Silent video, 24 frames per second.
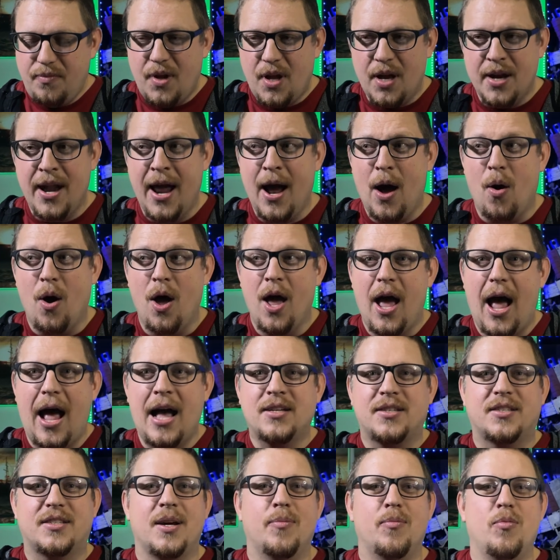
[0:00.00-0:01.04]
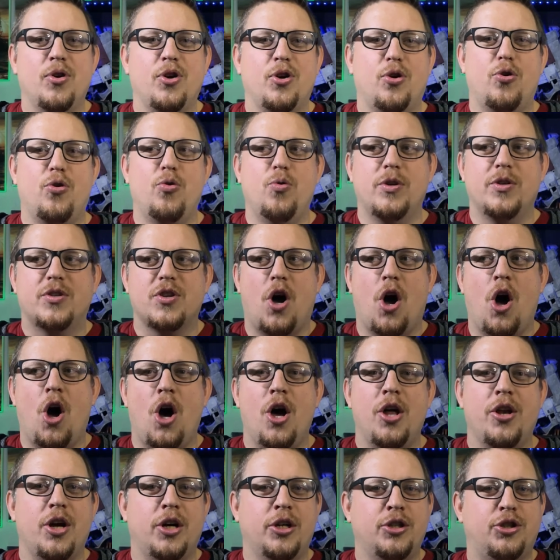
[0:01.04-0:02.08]
Now, as someone who is
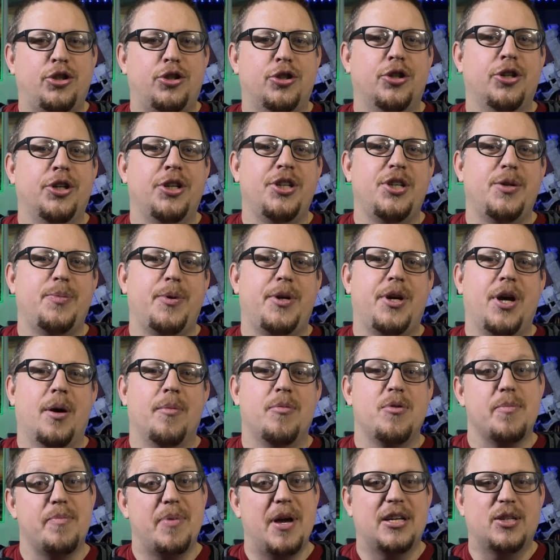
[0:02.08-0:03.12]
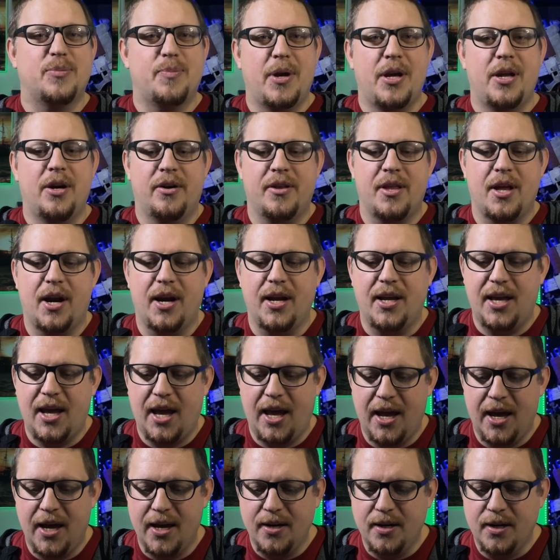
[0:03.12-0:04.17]
on a journey to become the best painter that I
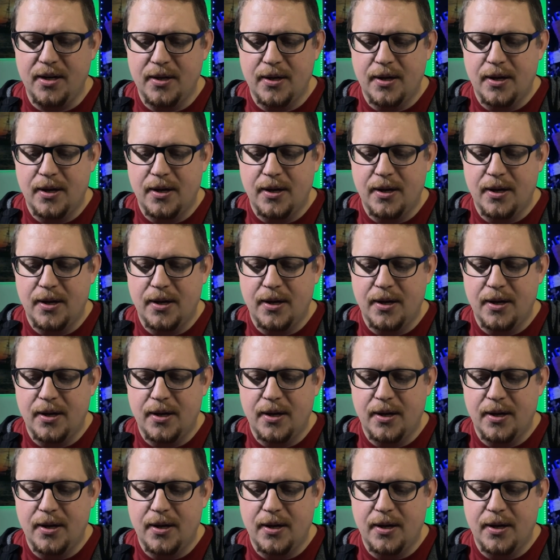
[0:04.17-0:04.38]
can,